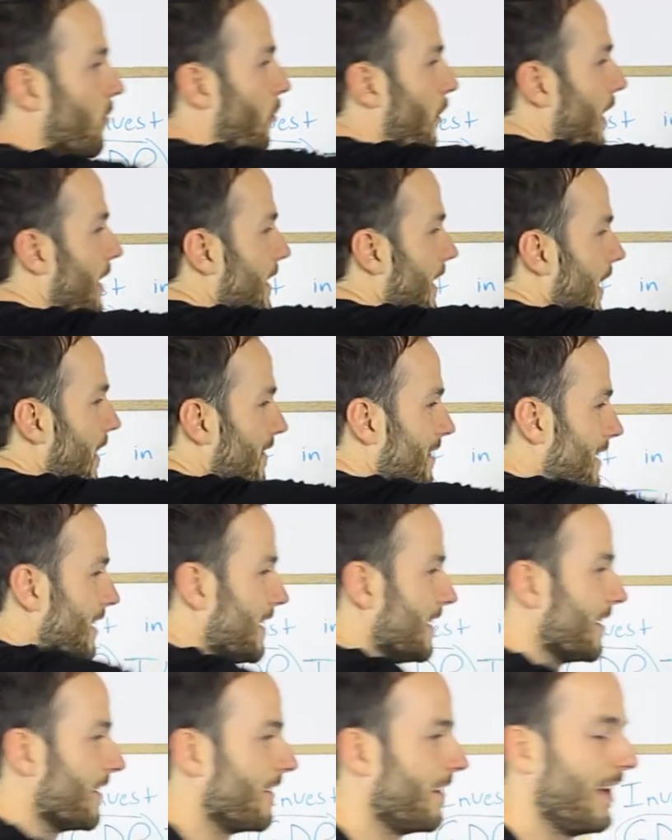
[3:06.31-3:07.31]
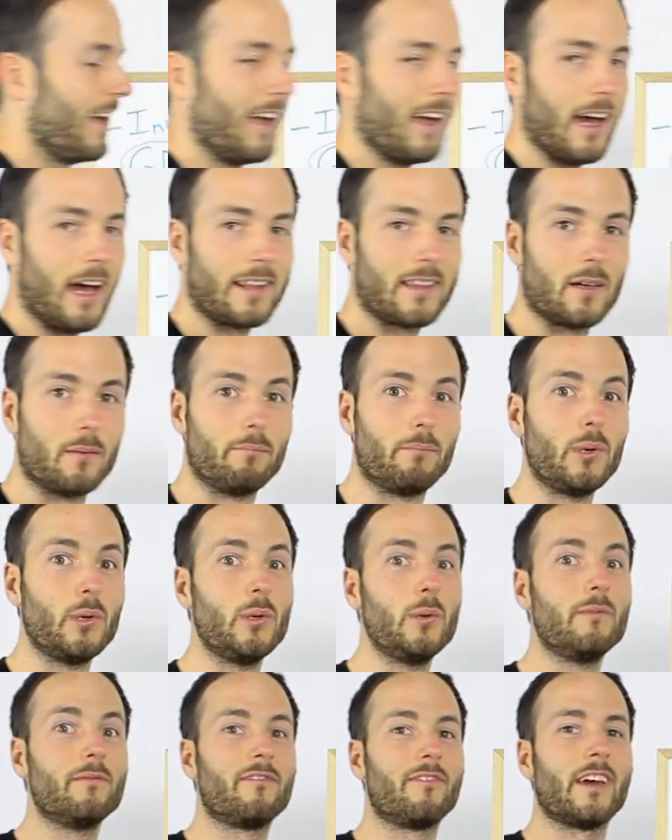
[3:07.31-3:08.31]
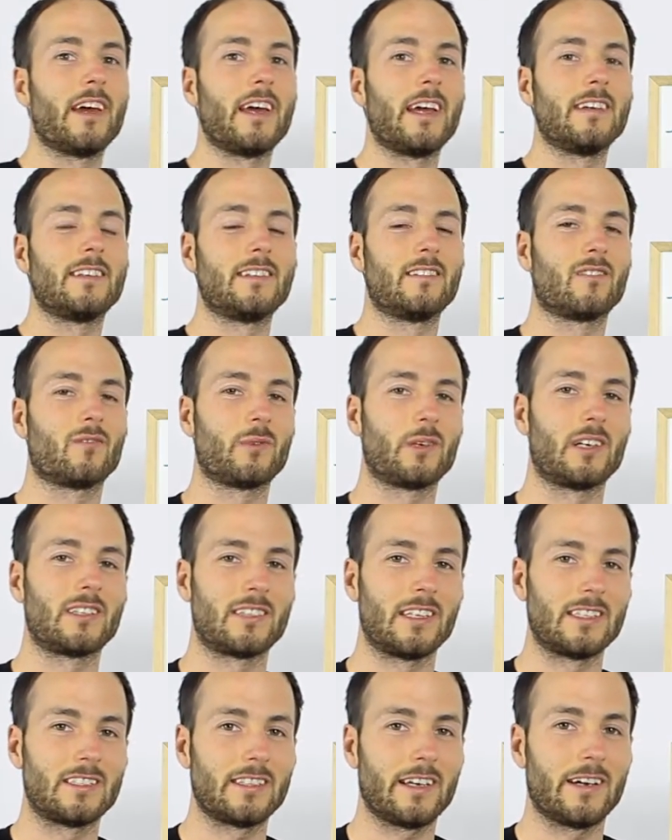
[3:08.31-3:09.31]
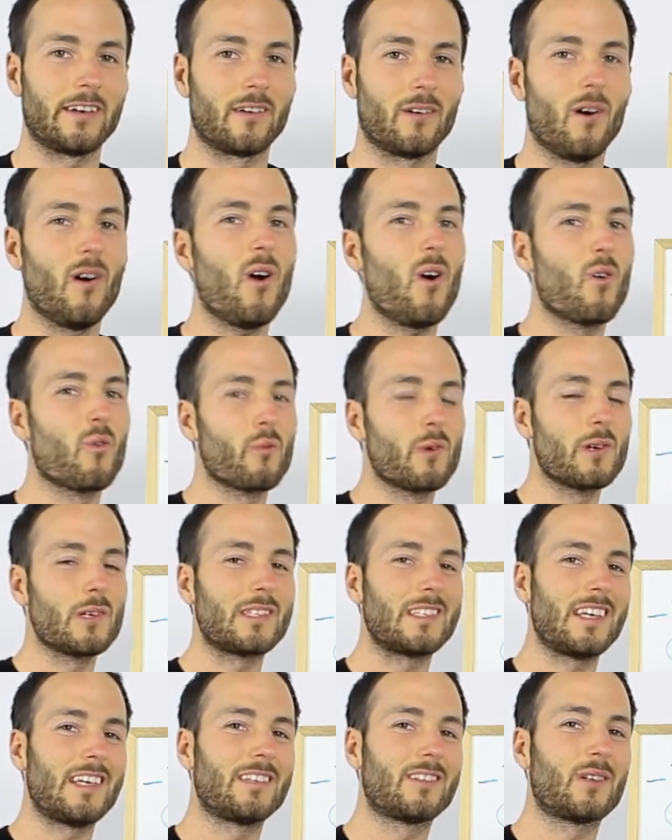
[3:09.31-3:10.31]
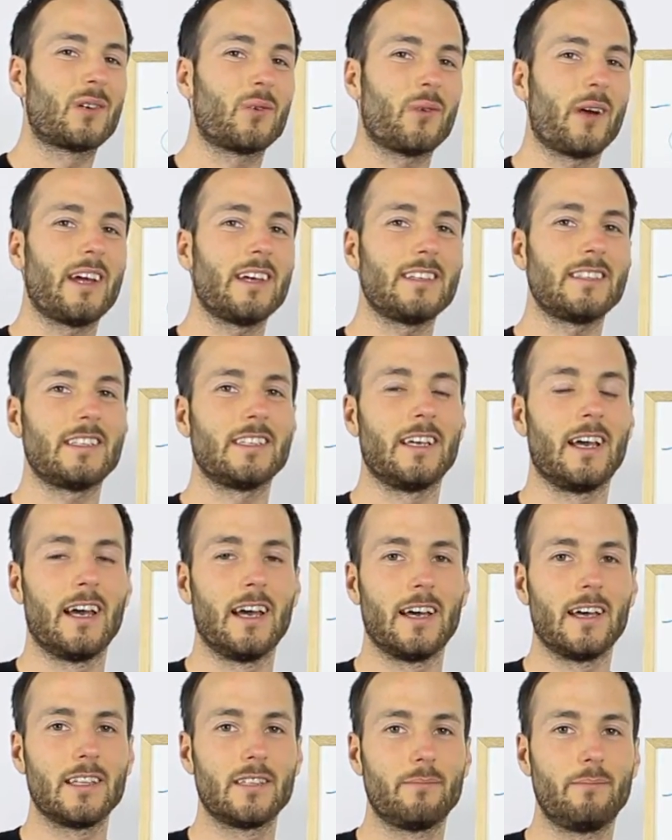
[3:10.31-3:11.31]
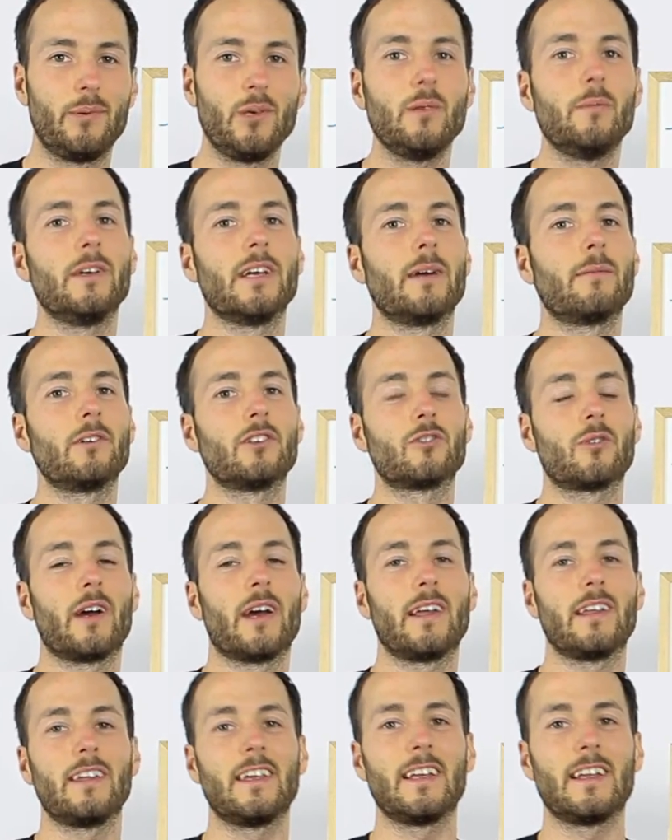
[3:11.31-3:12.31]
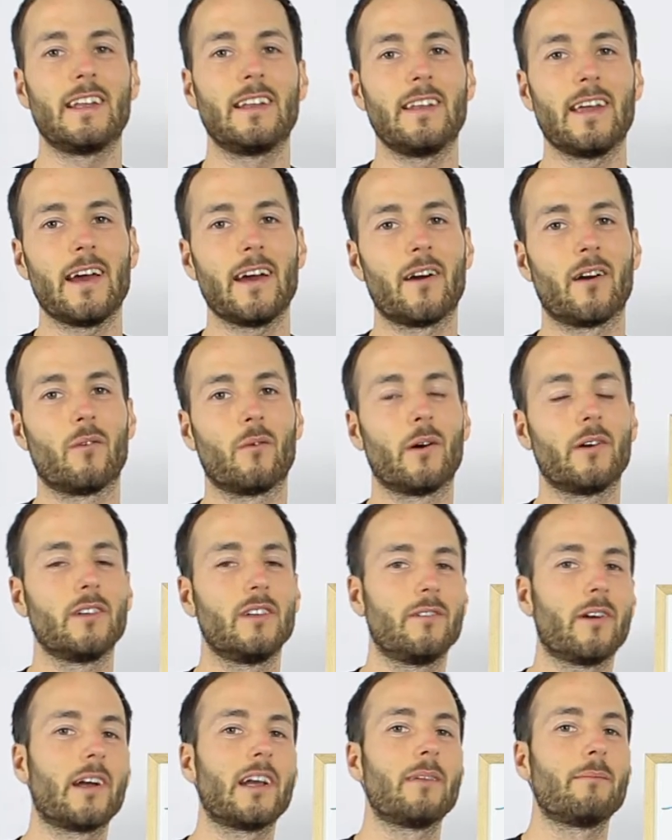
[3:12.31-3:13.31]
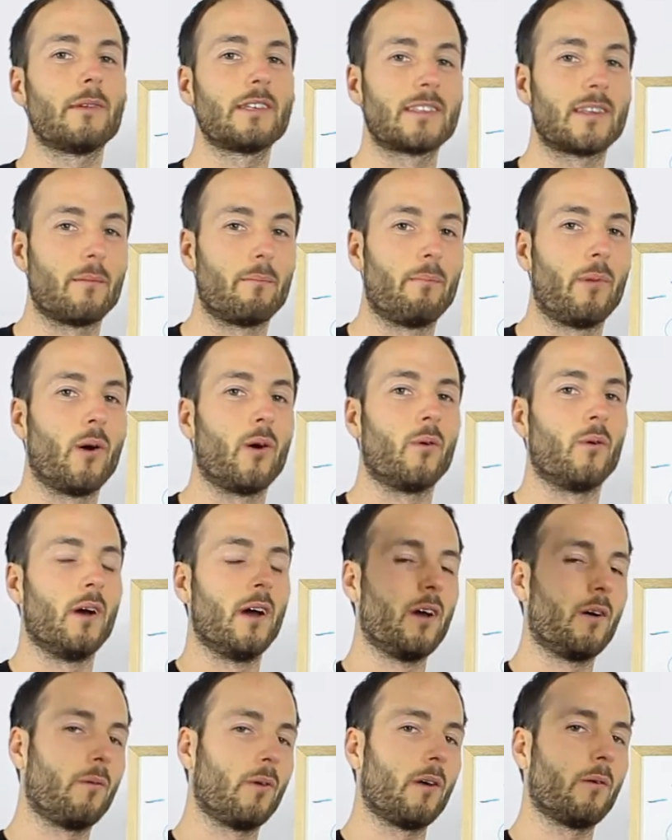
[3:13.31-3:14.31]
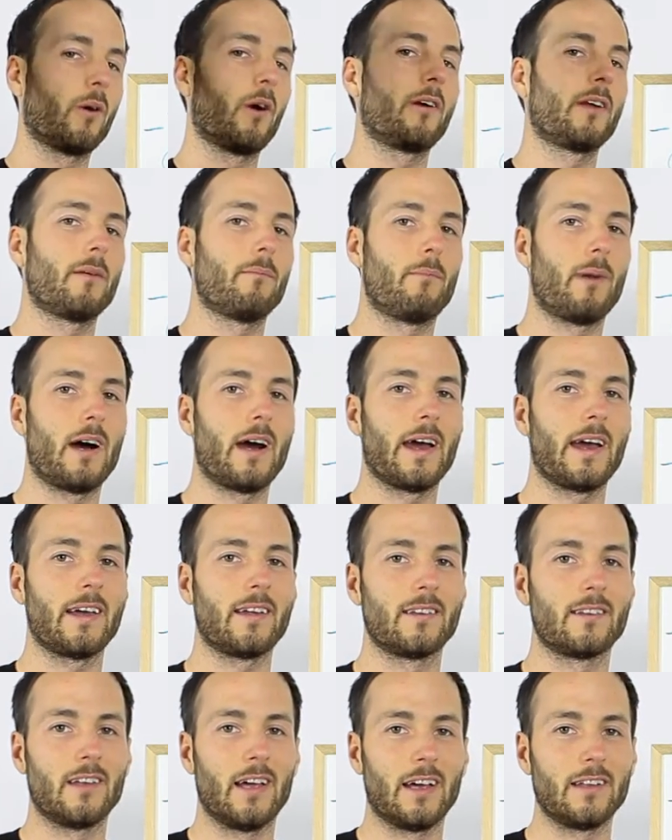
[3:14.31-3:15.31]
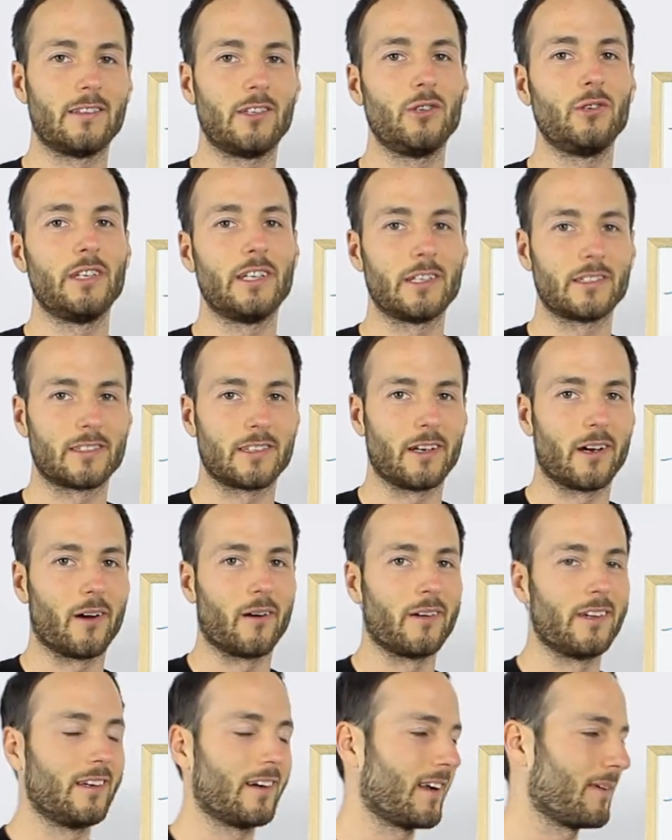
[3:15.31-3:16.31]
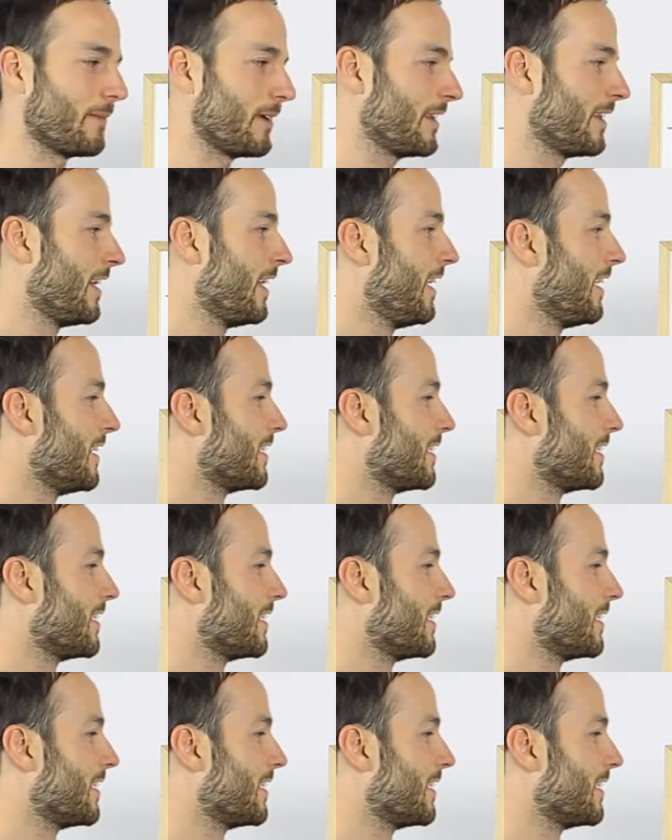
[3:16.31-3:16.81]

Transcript: Way down here at the boom phase in the real estate cycle. Oh, real estate's crazy. It's booming. I'm gonna try and get in now. Well, you've already missed the boat. We were already buying 2 years ago. You know what I mean?